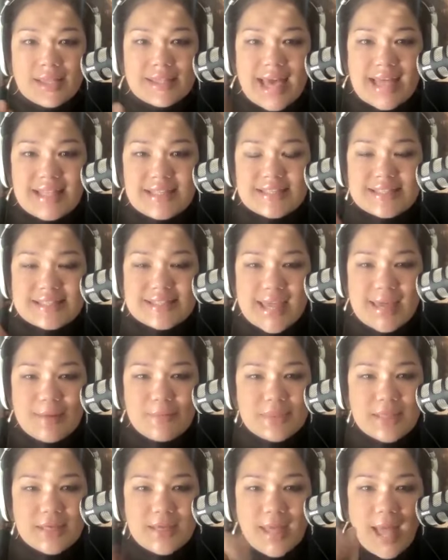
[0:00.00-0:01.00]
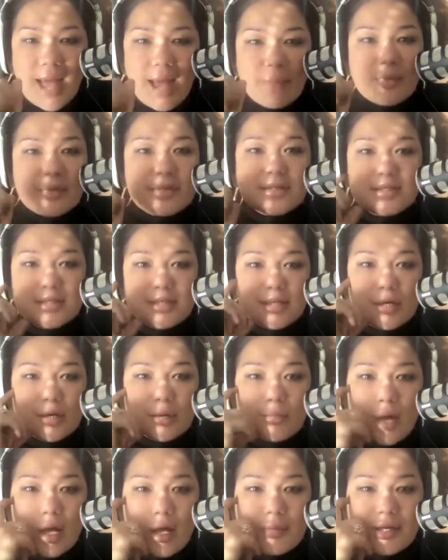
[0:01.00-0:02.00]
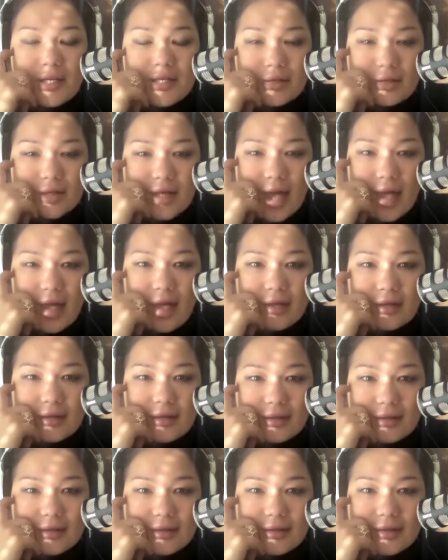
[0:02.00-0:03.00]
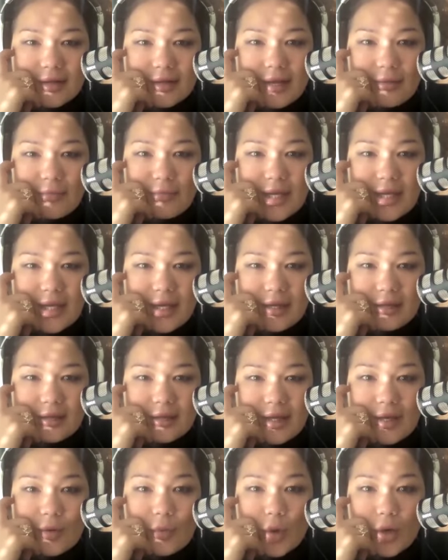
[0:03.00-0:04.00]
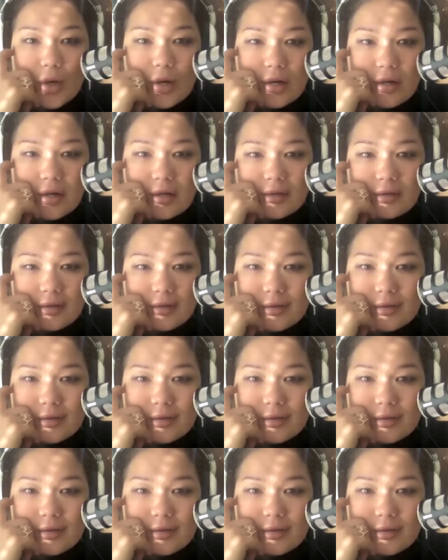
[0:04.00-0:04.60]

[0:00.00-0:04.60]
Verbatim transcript: That same thing happens to your mom and your dad and me in work